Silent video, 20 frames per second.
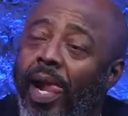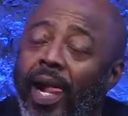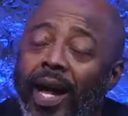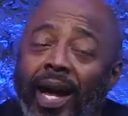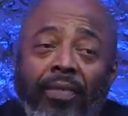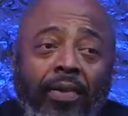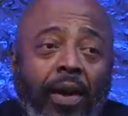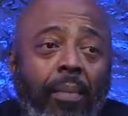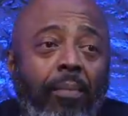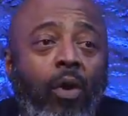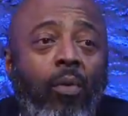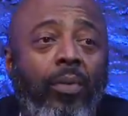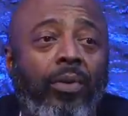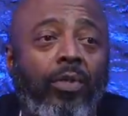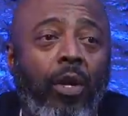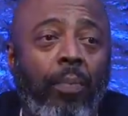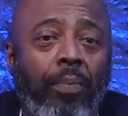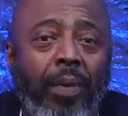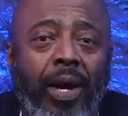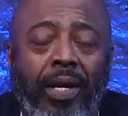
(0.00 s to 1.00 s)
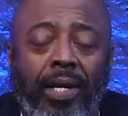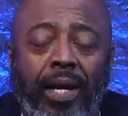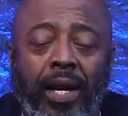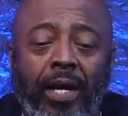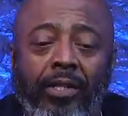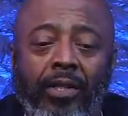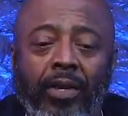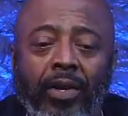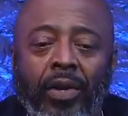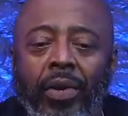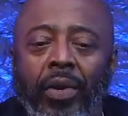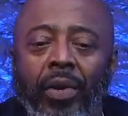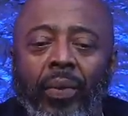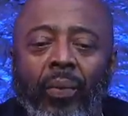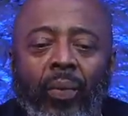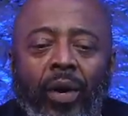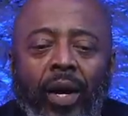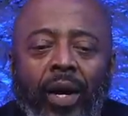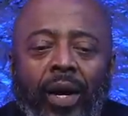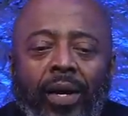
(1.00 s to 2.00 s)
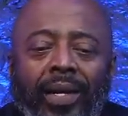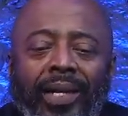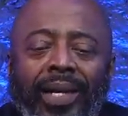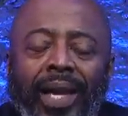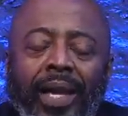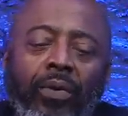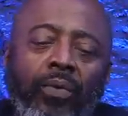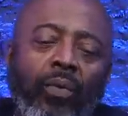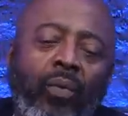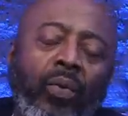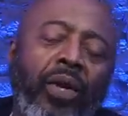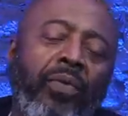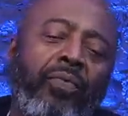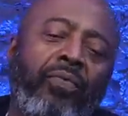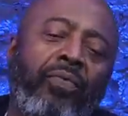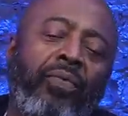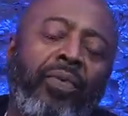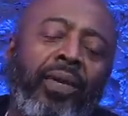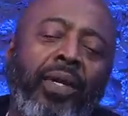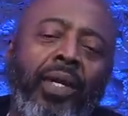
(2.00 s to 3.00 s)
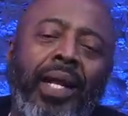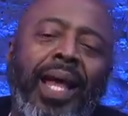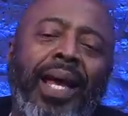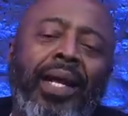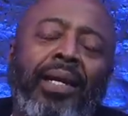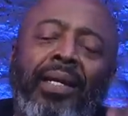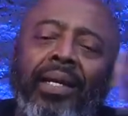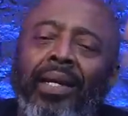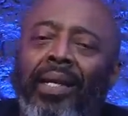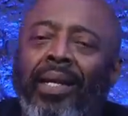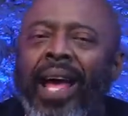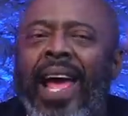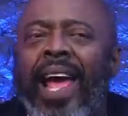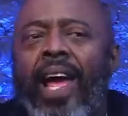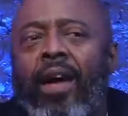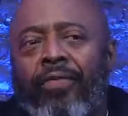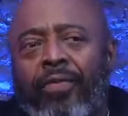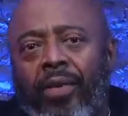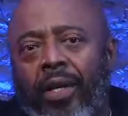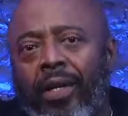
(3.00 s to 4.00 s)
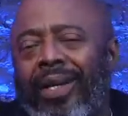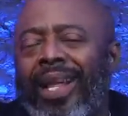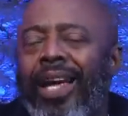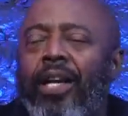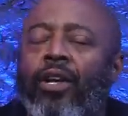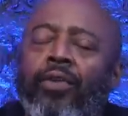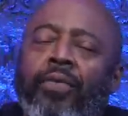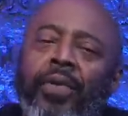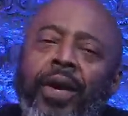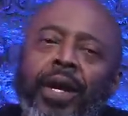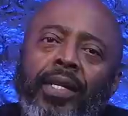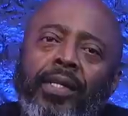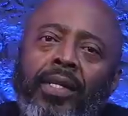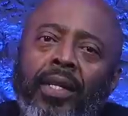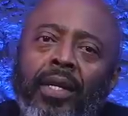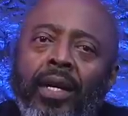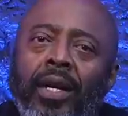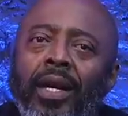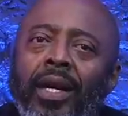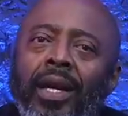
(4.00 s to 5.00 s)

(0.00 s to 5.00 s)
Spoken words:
I've had moments on the podcast where, like, we've, like, laughed like crazy.